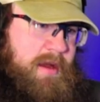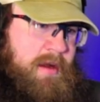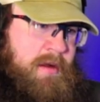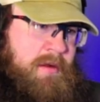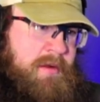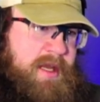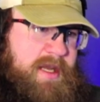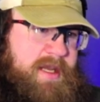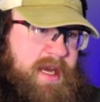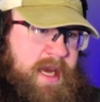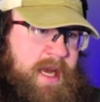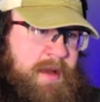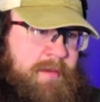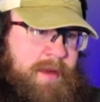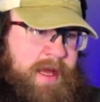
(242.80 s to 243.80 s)
Oh, the
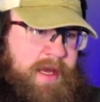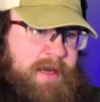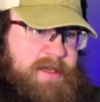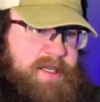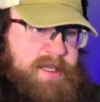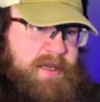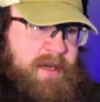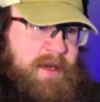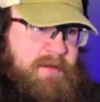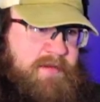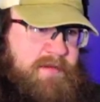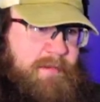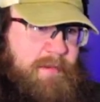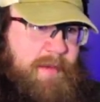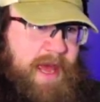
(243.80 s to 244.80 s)
timing
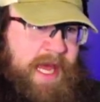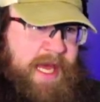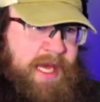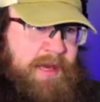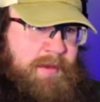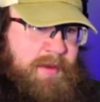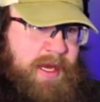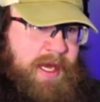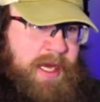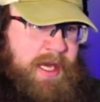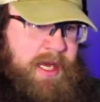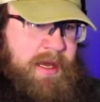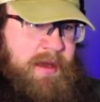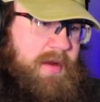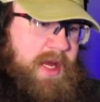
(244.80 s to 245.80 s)
stuff,
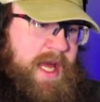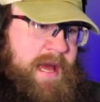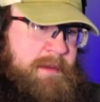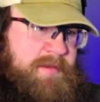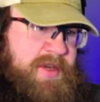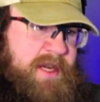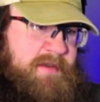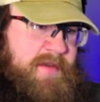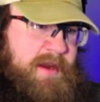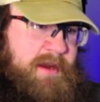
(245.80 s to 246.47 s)
maybe. Camshaft gear